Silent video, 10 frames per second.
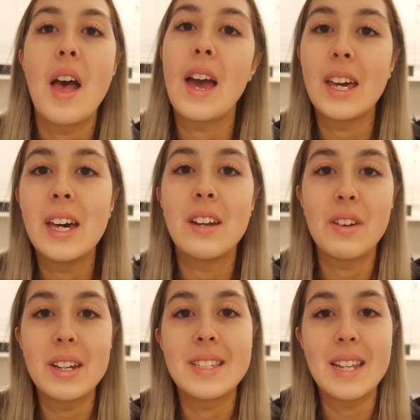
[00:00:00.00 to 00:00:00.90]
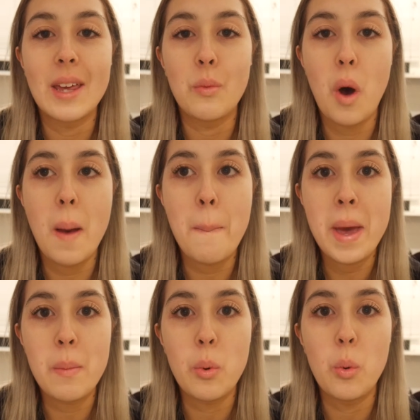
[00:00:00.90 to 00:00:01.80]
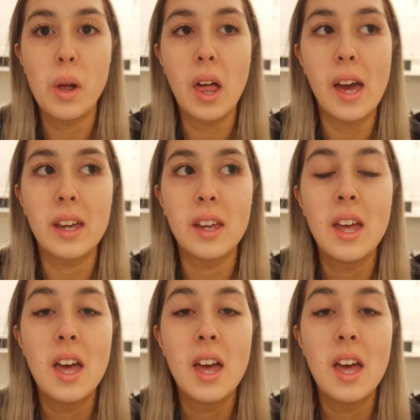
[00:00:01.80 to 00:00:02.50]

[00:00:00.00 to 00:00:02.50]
I can kind of understand why people were like